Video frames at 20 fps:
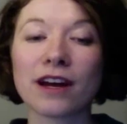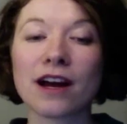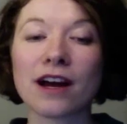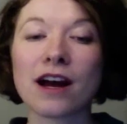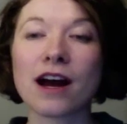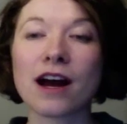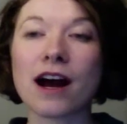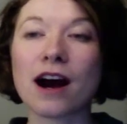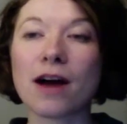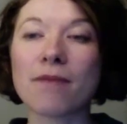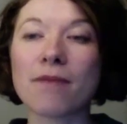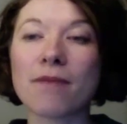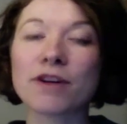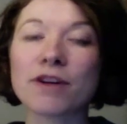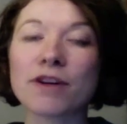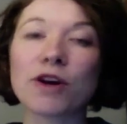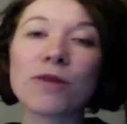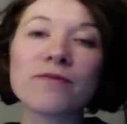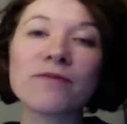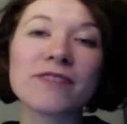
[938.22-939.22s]

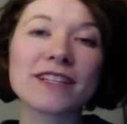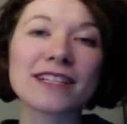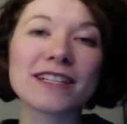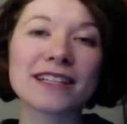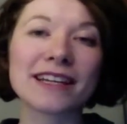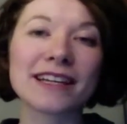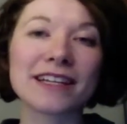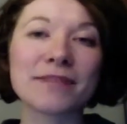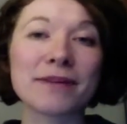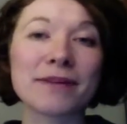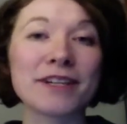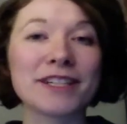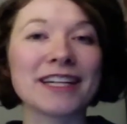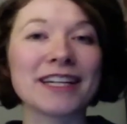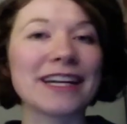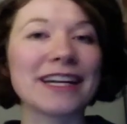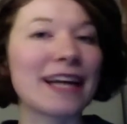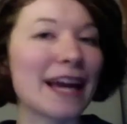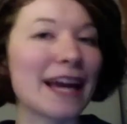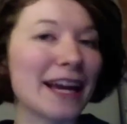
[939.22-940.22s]
But obviously, especially
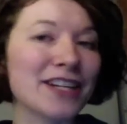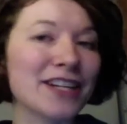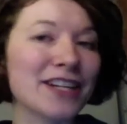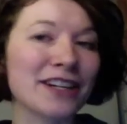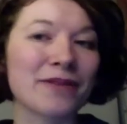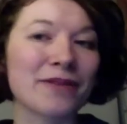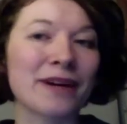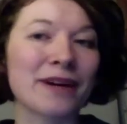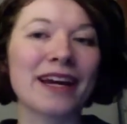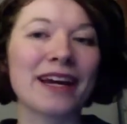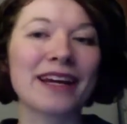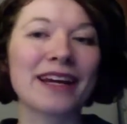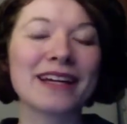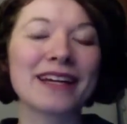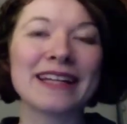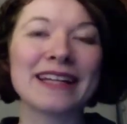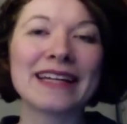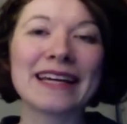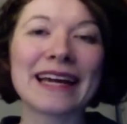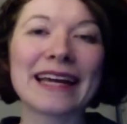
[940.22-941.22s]
in an agile way,
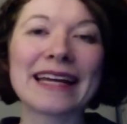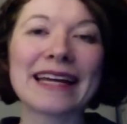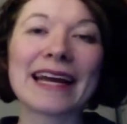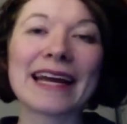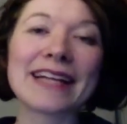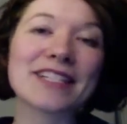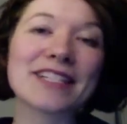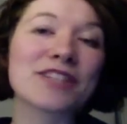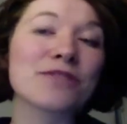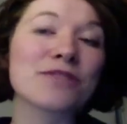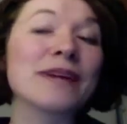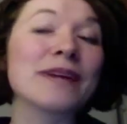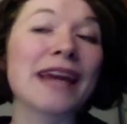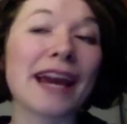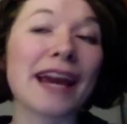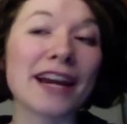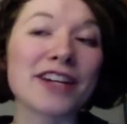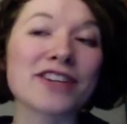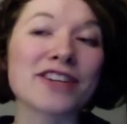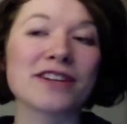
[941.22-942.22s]
it has to be
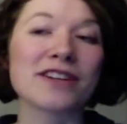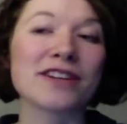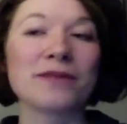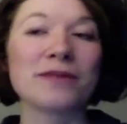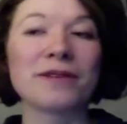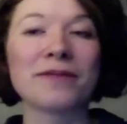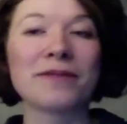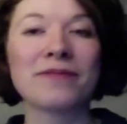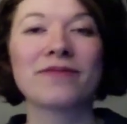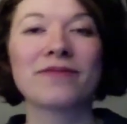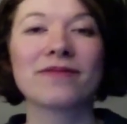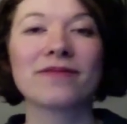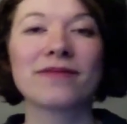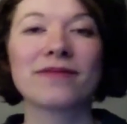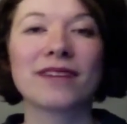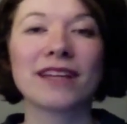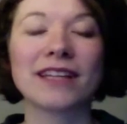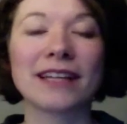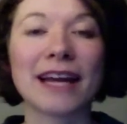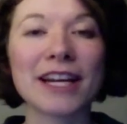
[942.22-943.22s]
actionable.
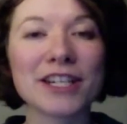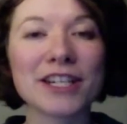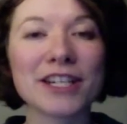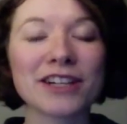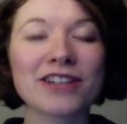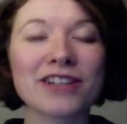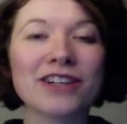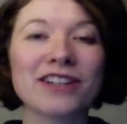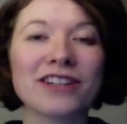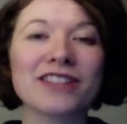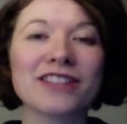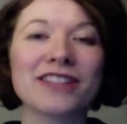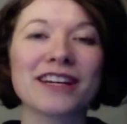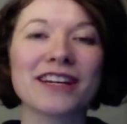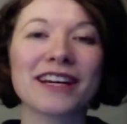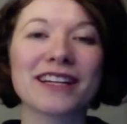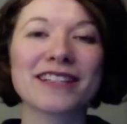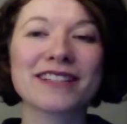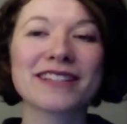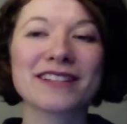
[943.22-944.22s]
In an agile
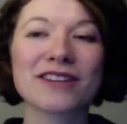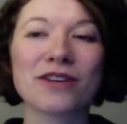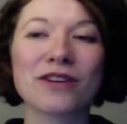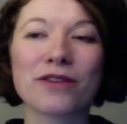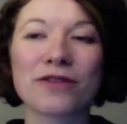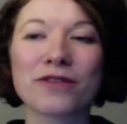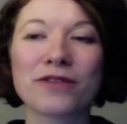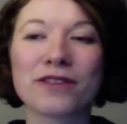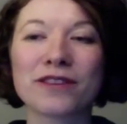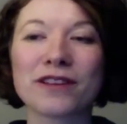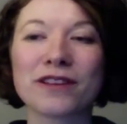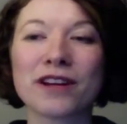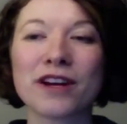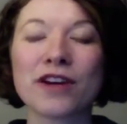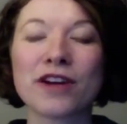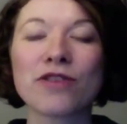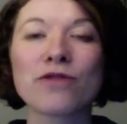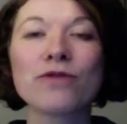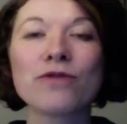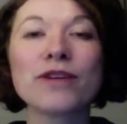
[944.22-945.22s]
context, often
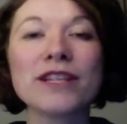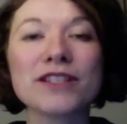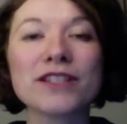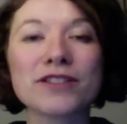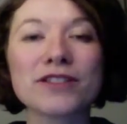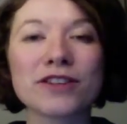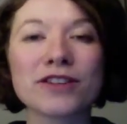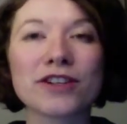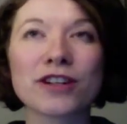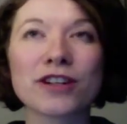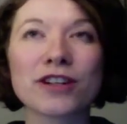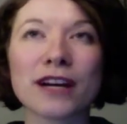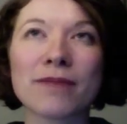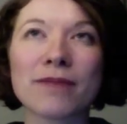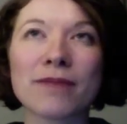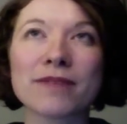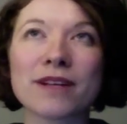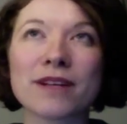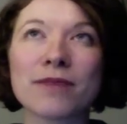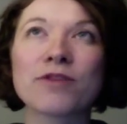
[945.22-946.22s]
research
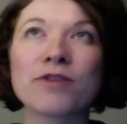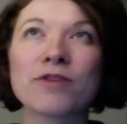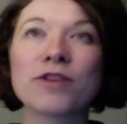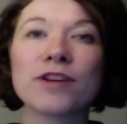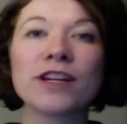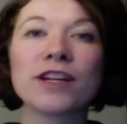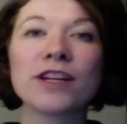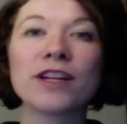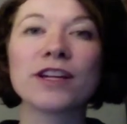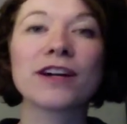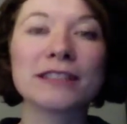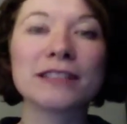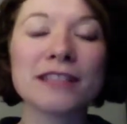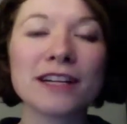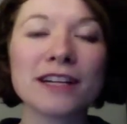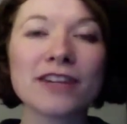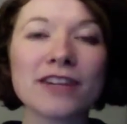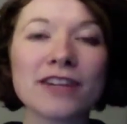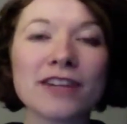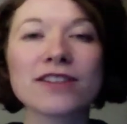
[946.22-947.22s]
comes up with either
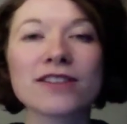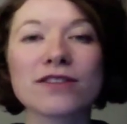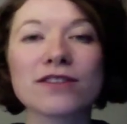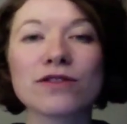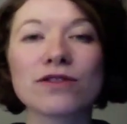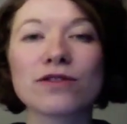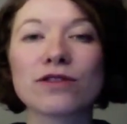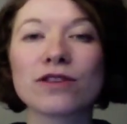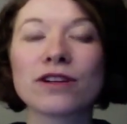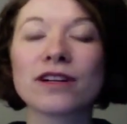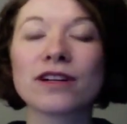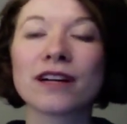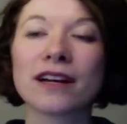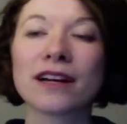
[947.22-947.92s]
ideas or